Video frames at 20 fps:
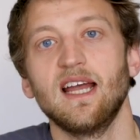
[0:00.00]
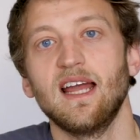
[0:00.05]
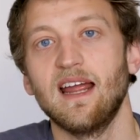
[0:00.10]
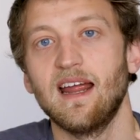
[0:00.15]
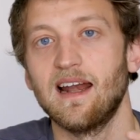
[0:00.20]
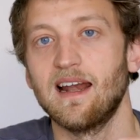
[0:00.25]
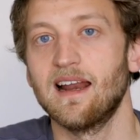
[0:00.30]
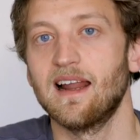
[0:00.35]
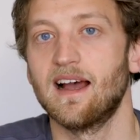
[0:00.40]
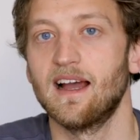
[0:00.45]

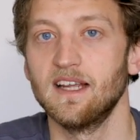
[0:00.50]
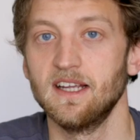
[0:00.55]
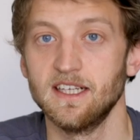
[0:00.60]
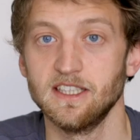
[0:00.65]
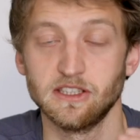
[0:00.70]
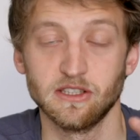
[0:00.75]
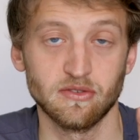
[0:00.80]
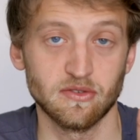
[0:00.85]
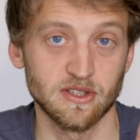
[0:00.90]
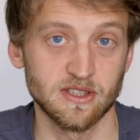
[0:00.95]

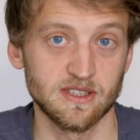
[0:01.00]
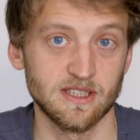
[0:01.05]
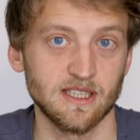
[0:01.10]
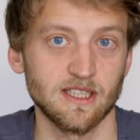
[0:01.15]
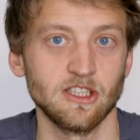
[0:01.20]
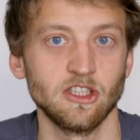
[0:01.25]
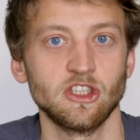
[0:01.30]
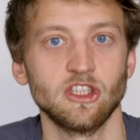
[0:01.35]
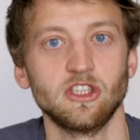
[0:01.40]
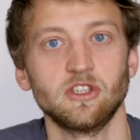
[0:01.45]
LIS of the
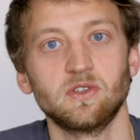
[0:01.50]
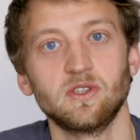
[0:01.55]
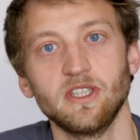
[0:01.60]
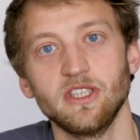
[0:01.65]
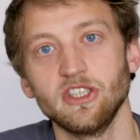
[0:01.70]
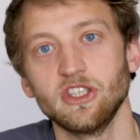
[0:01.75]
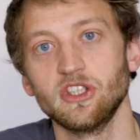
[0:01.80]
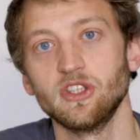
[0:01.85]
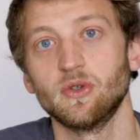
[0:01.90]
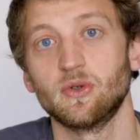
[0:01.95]
second
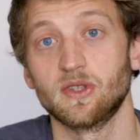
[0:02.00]
generation,